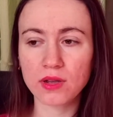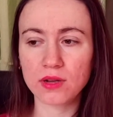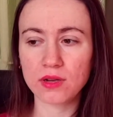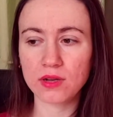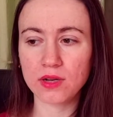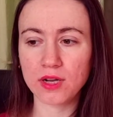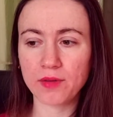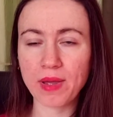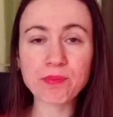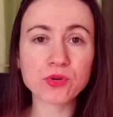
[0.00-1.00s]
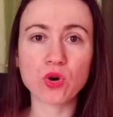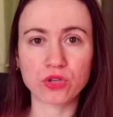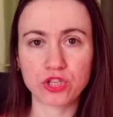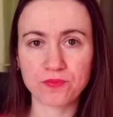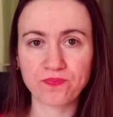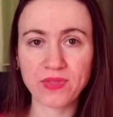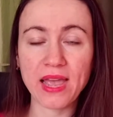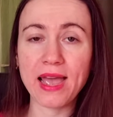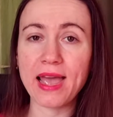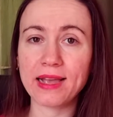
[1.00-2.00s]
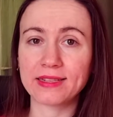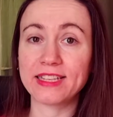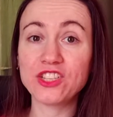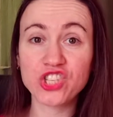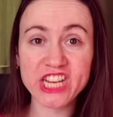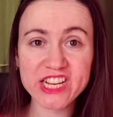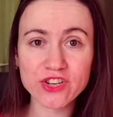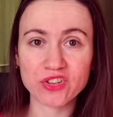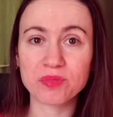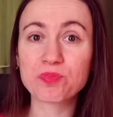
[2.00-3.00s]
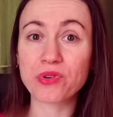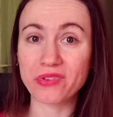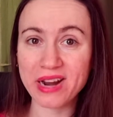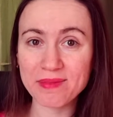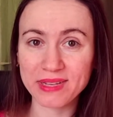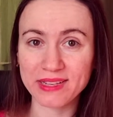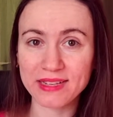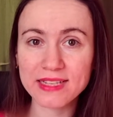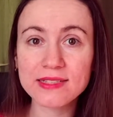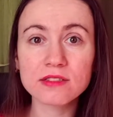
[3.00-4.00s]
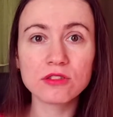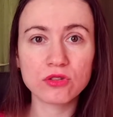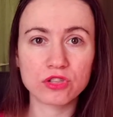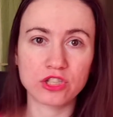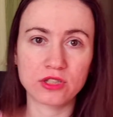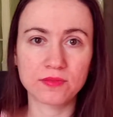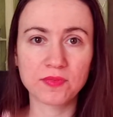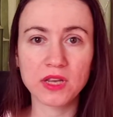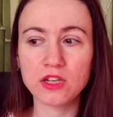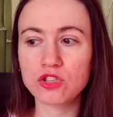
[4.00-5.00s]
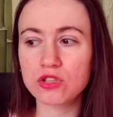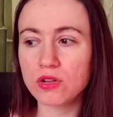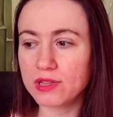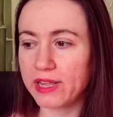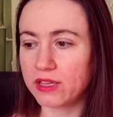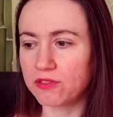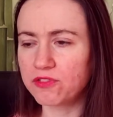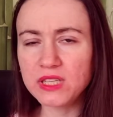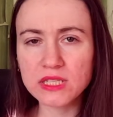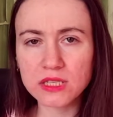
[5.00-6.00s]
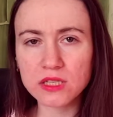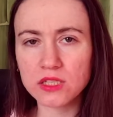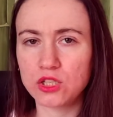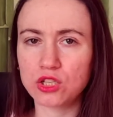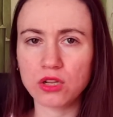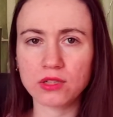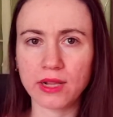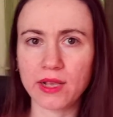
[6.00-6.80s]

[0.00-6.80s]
approach. And in general, programming is logic. It's not like a physics, it's not like a